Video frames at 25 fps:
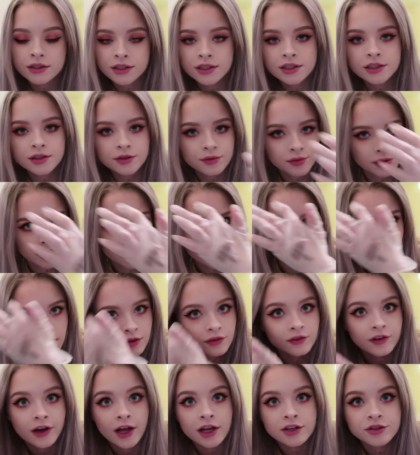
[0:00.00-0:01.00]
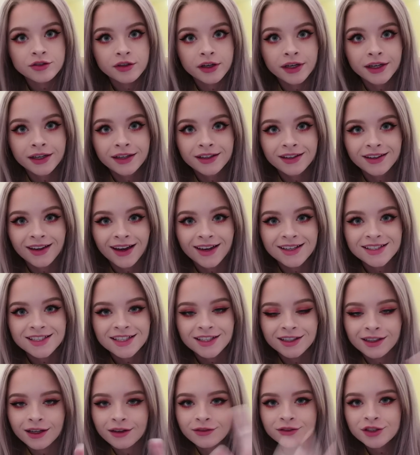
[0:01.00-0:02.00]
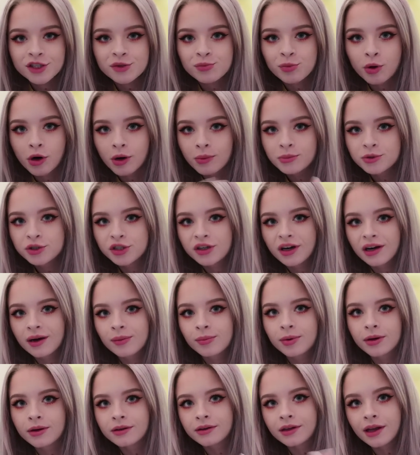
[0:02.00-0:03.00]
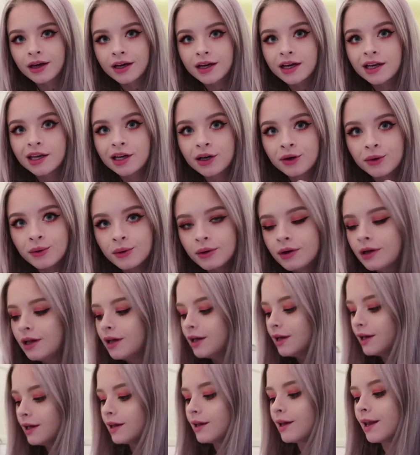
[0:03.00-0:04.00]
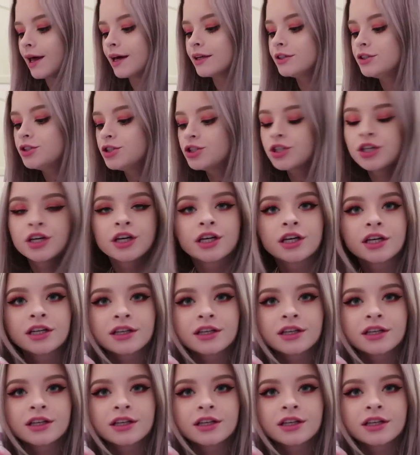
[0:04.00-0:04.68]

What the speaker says: So this is really unflattering lighting. I've just propped you up on like a little ledge.